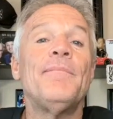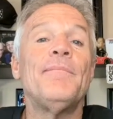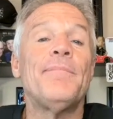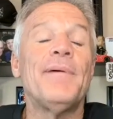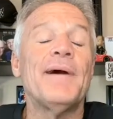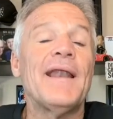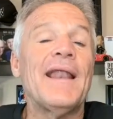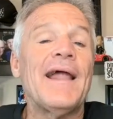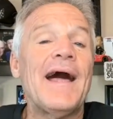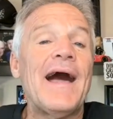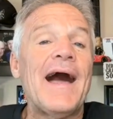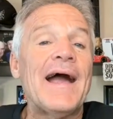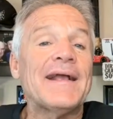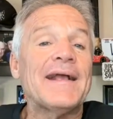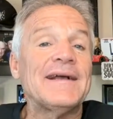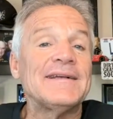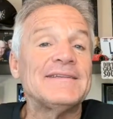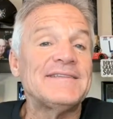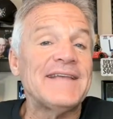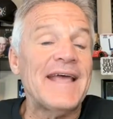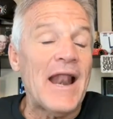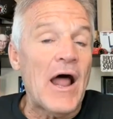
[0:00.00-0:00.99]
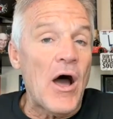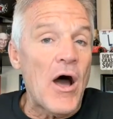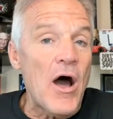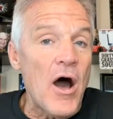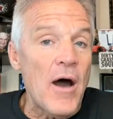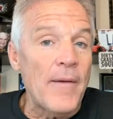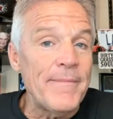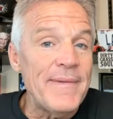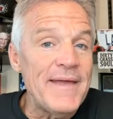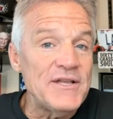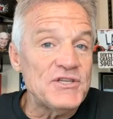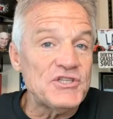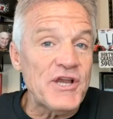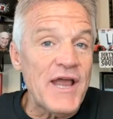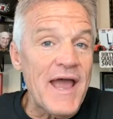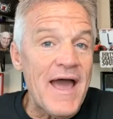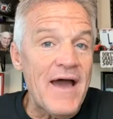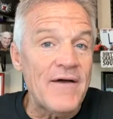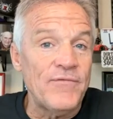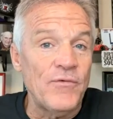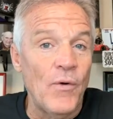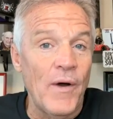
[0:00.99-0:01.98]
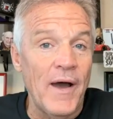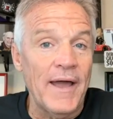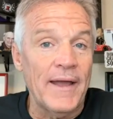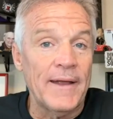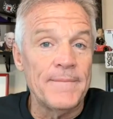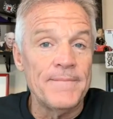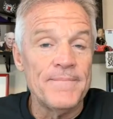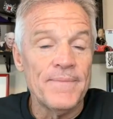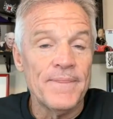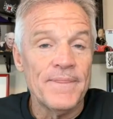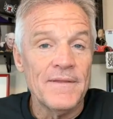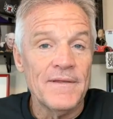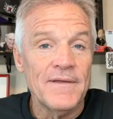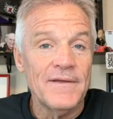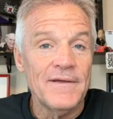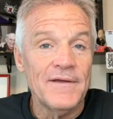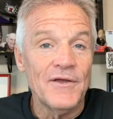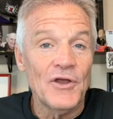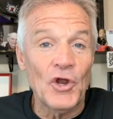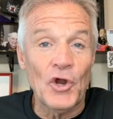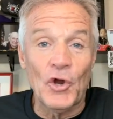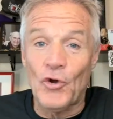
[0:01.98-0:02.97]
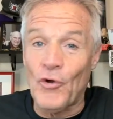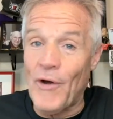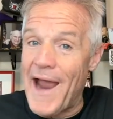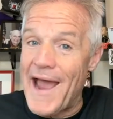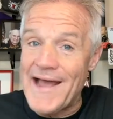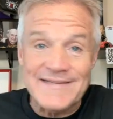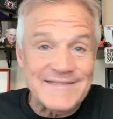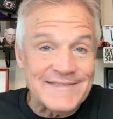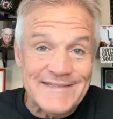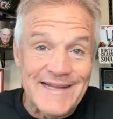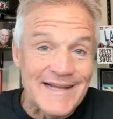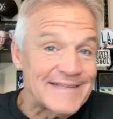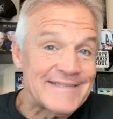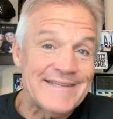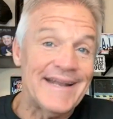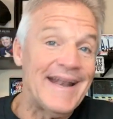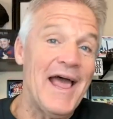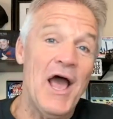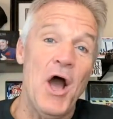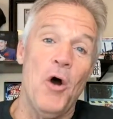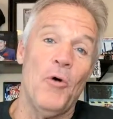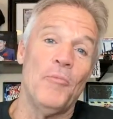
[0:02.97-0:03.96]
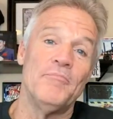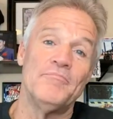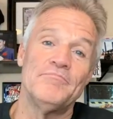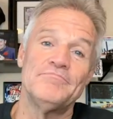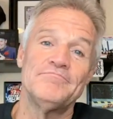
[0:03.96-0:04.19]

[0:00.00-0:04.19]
But like I said, I'll meet you halfway. Grass doesn't help.